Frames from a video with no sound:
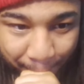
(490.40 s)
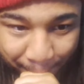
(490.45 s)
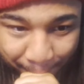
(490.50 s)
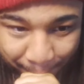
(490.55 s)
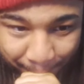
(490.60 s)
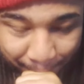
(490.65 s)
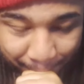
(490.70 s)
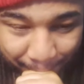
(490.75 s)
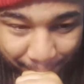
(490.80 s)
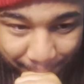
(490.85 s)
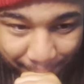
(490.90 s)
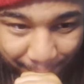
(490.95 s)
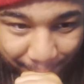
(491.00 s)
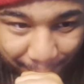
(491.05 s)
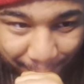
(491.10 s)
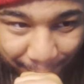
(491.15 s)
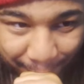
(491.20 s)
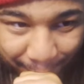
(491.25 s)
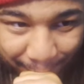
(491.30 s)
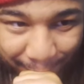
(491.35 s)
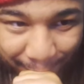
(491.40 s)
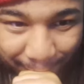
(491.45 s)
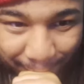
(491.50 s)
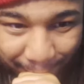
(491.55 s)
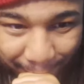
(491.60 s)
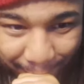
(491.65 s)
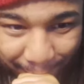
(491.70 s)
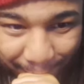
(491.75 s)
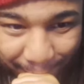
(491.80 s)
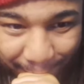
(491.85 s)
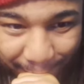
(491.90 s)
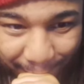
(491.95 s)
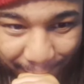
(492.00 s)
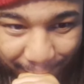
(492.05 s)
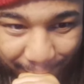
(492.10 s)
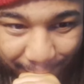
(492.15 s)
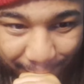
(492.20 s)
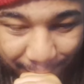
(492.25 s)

(no one is talking)